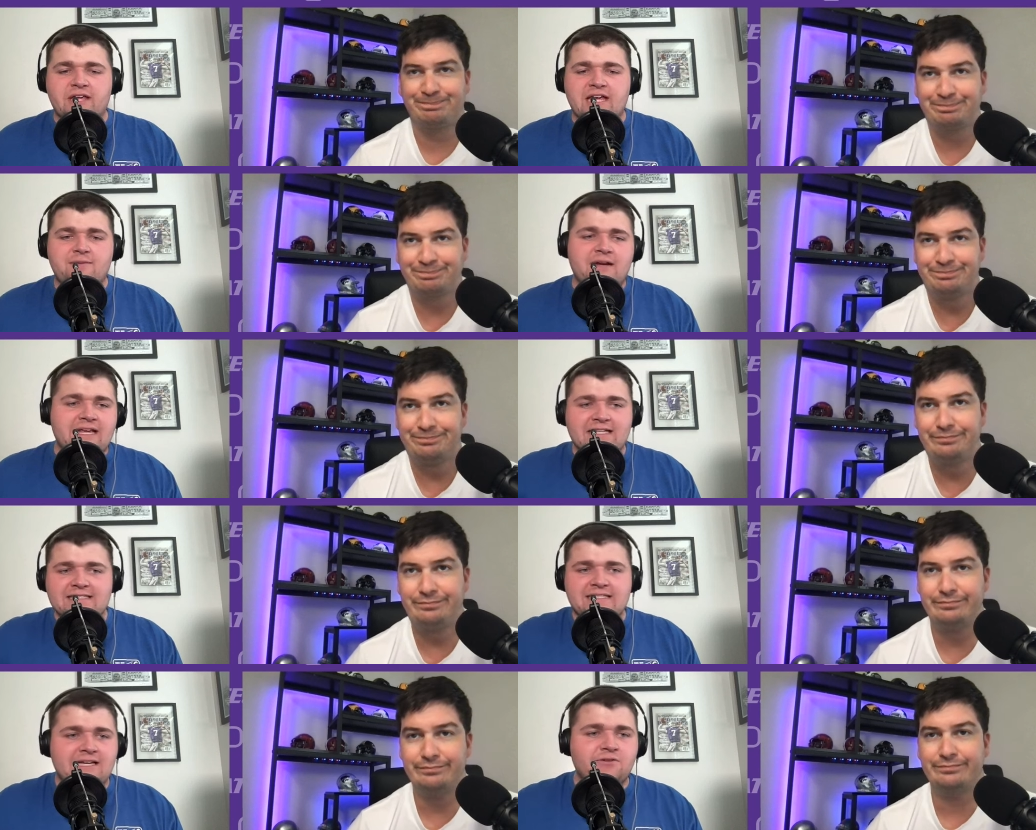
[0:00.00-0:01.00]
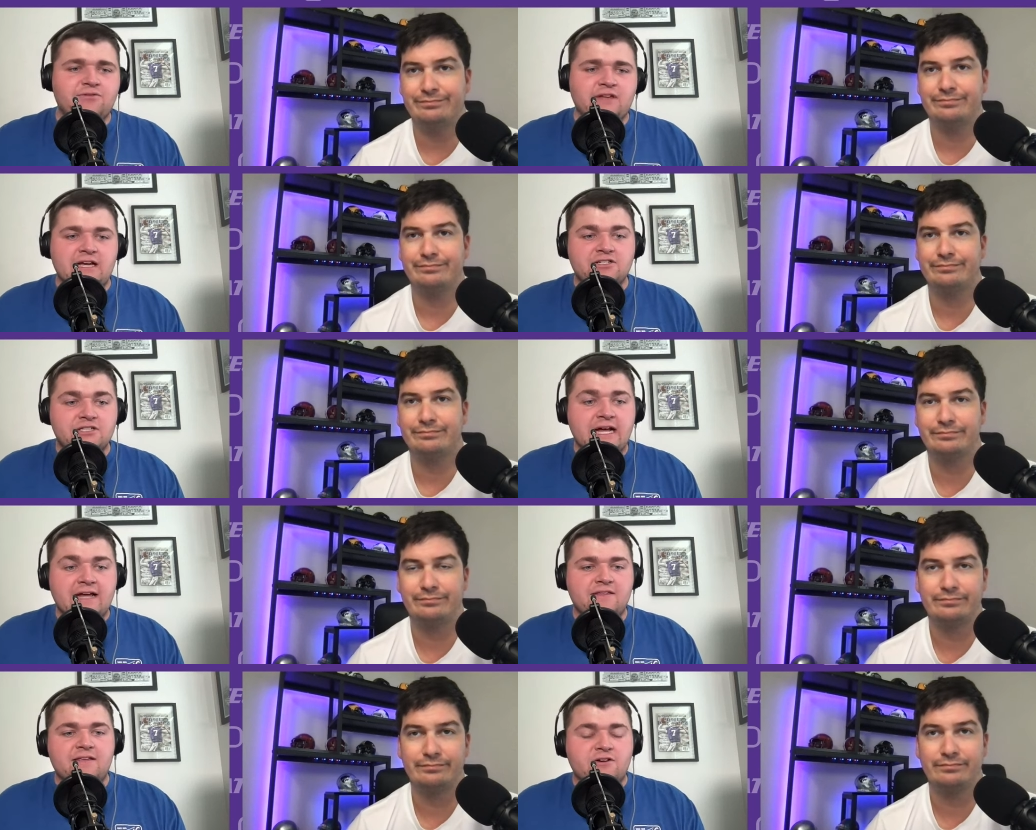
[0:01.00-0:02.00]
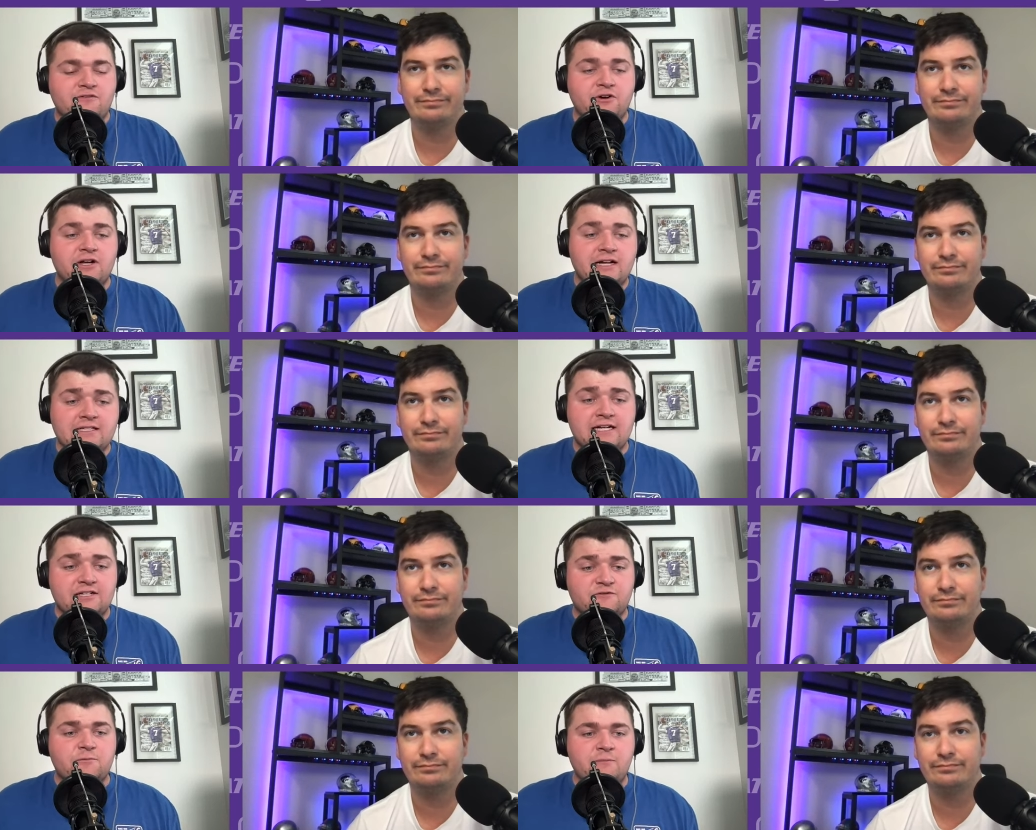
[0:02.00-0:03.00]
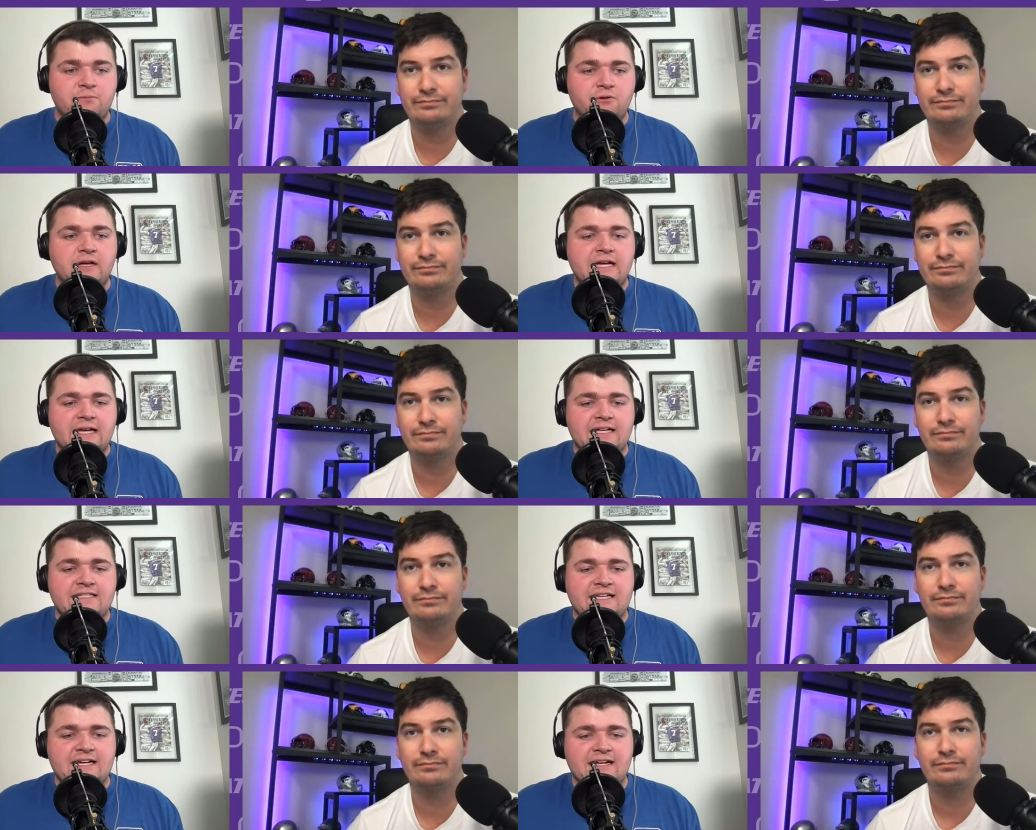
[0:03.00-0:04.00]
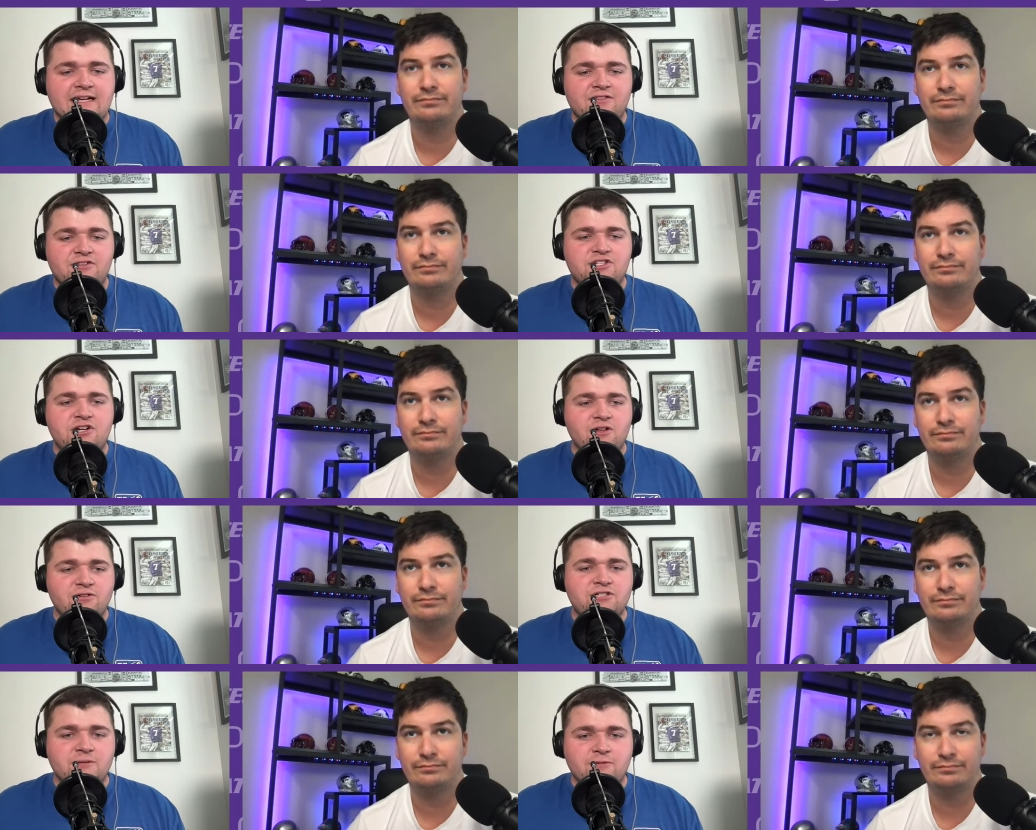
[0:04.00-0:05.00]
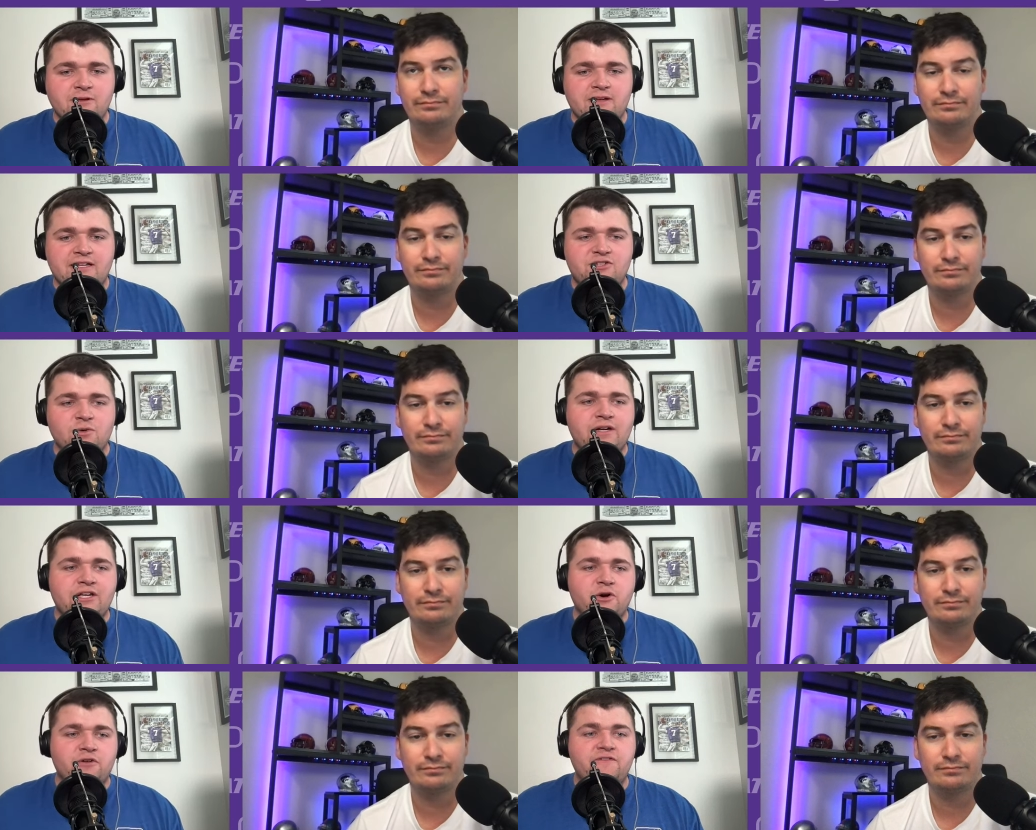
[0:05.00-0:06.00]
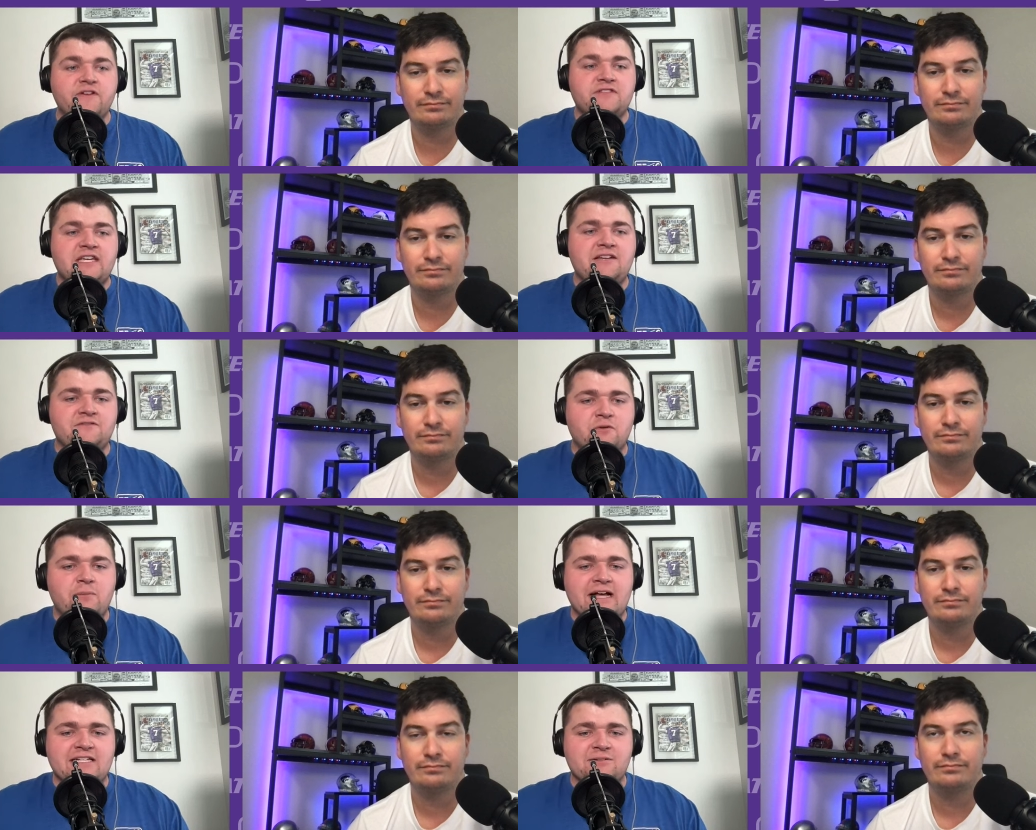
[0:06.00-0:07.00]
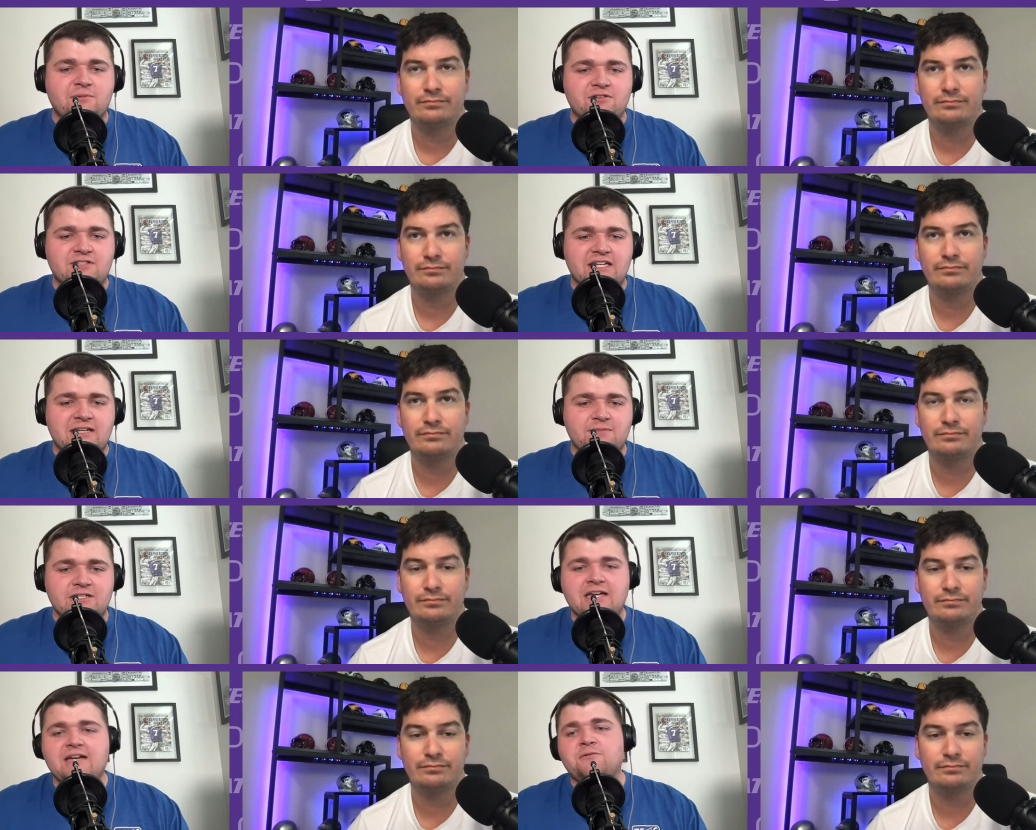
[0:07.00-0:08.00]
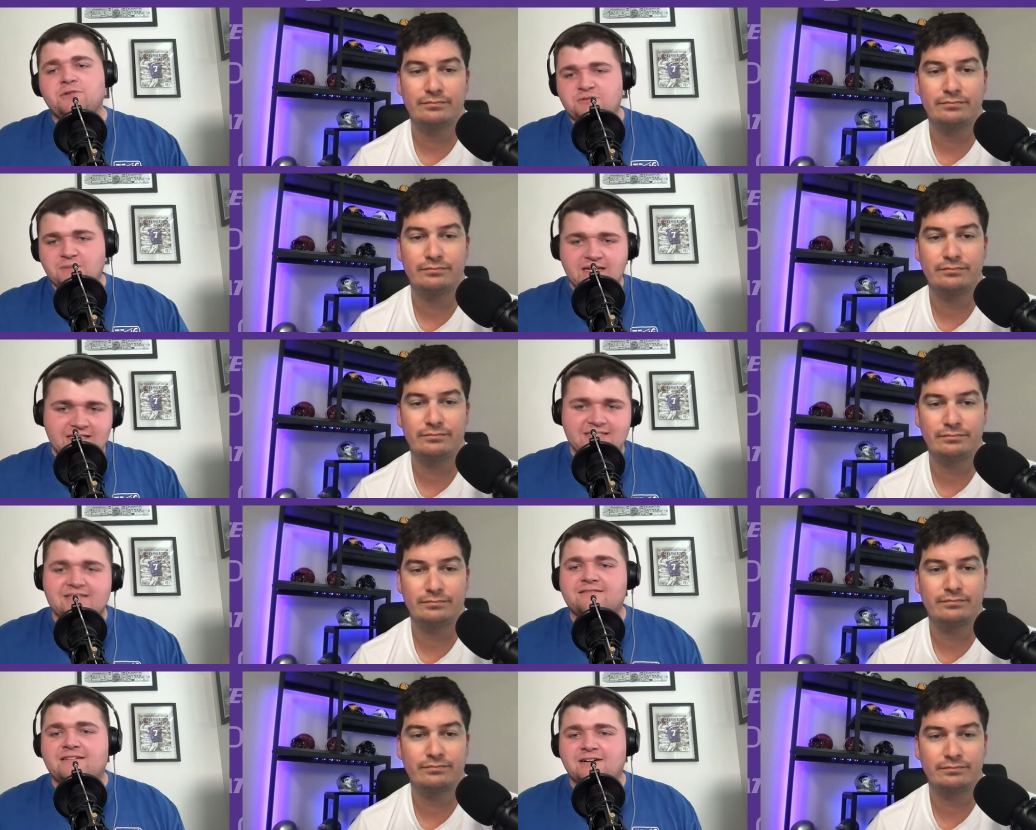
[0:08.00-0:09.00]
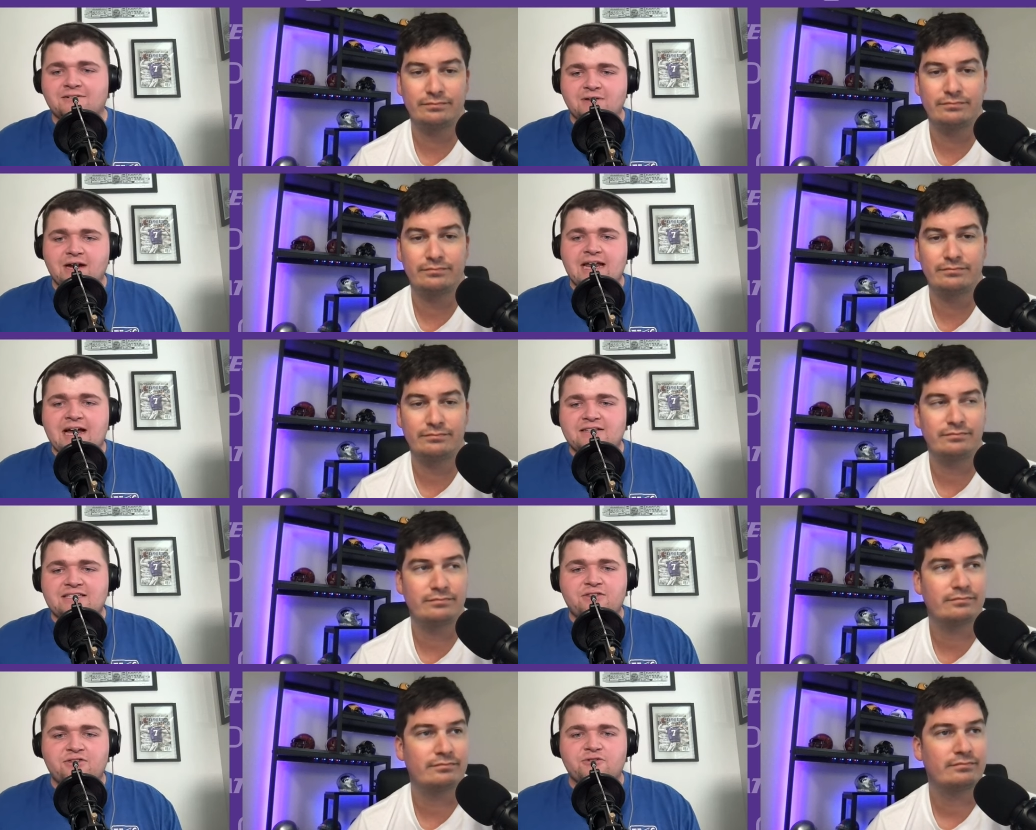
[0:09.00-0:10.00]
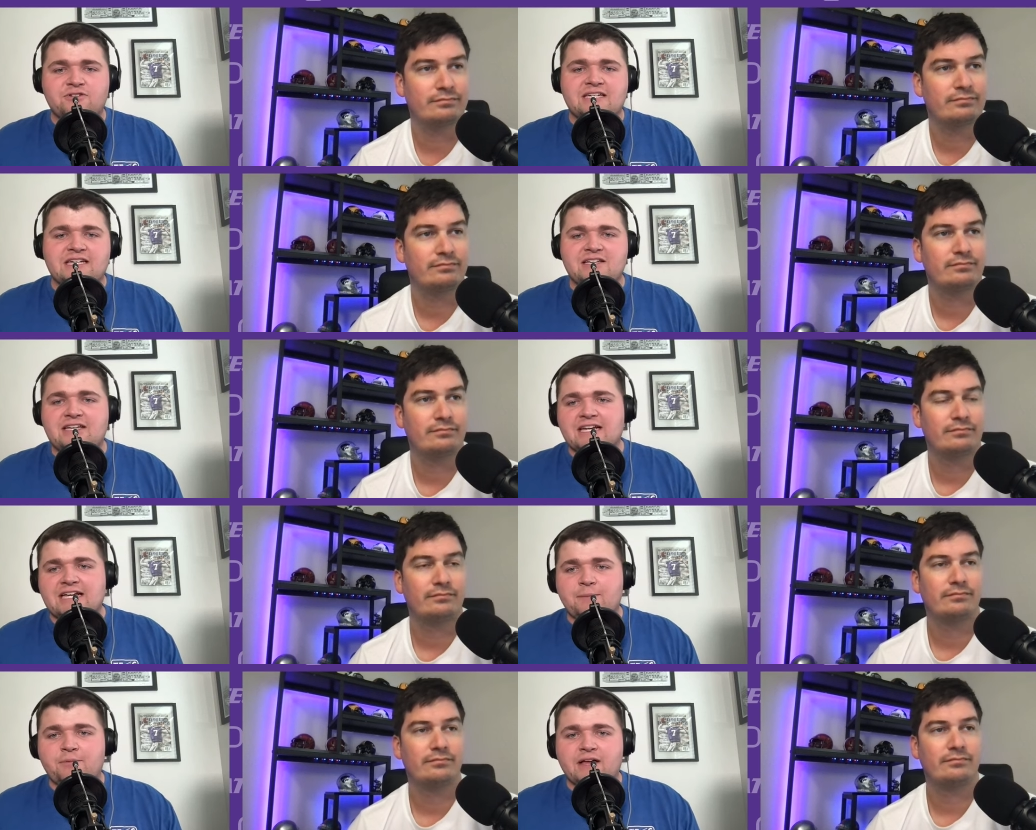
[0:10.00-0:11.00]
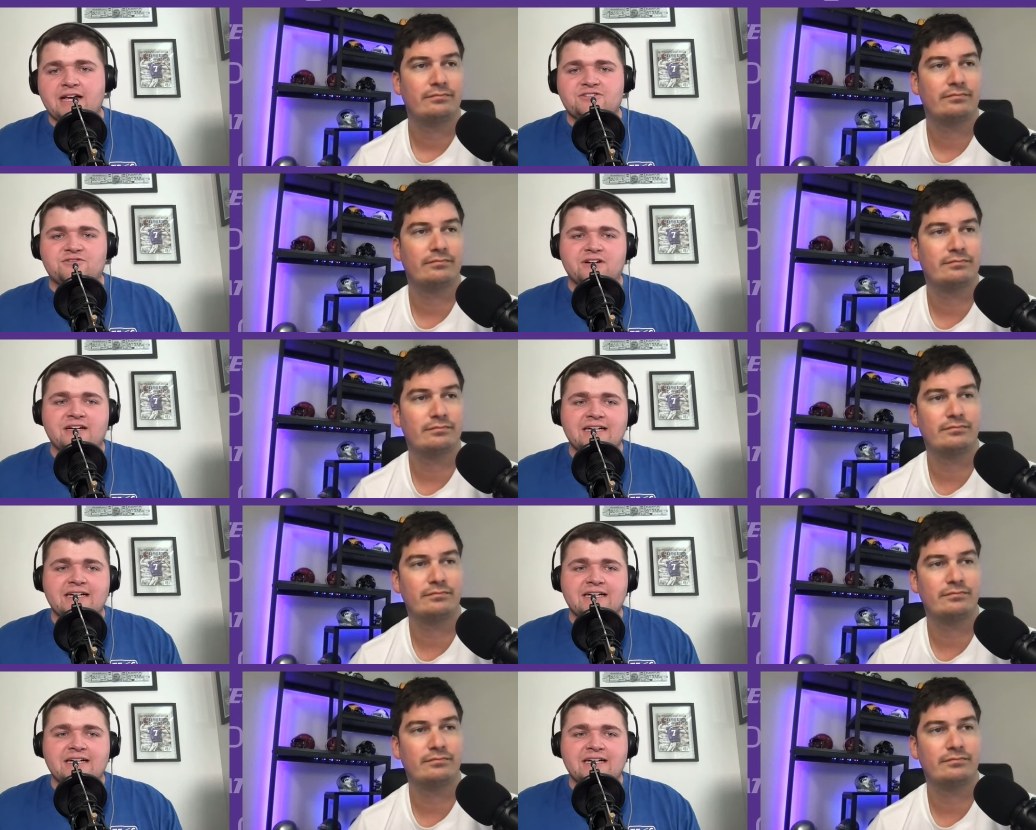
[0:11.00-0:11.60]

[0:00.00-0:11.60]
Speaker 1: game? And I guess the other thing I should add in there for context for people is that the scholarship limit is going to go to 15 for basketball teams, which means, you know, right now it's at 13. You get a couple extra.